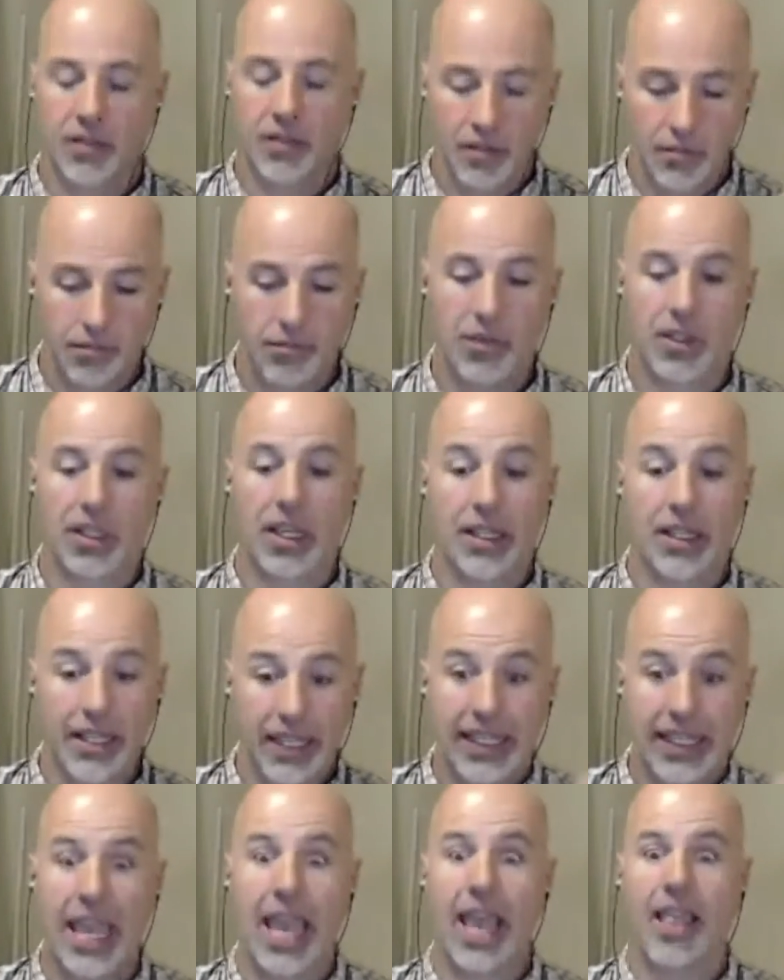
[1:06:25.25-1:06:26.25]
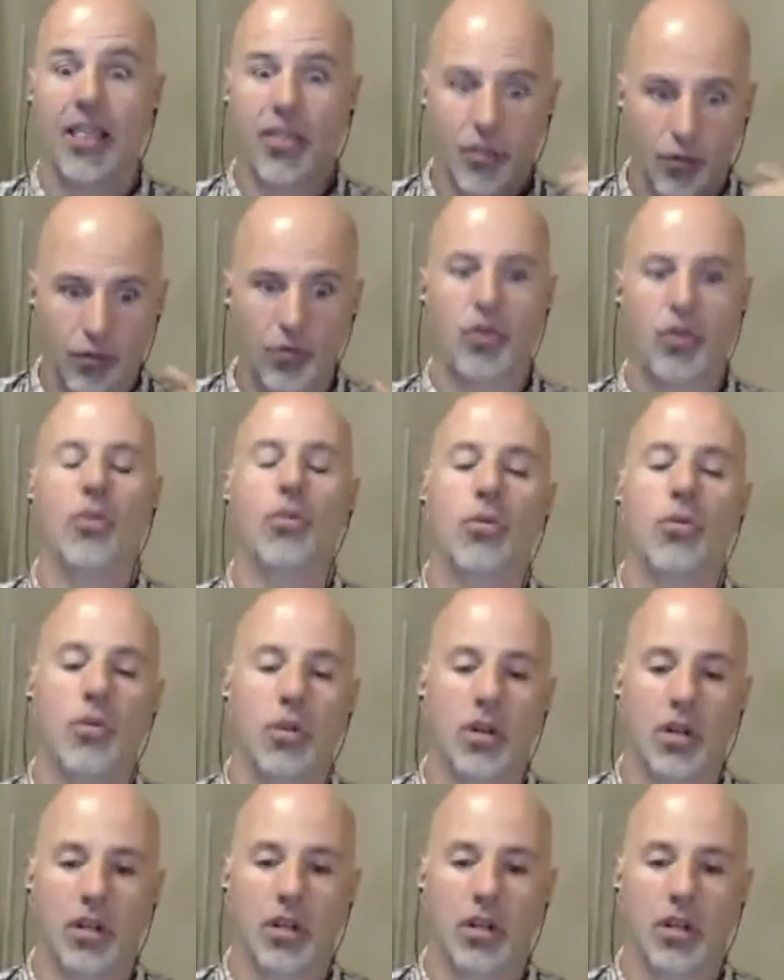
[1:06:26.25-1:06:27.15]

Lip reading: to get through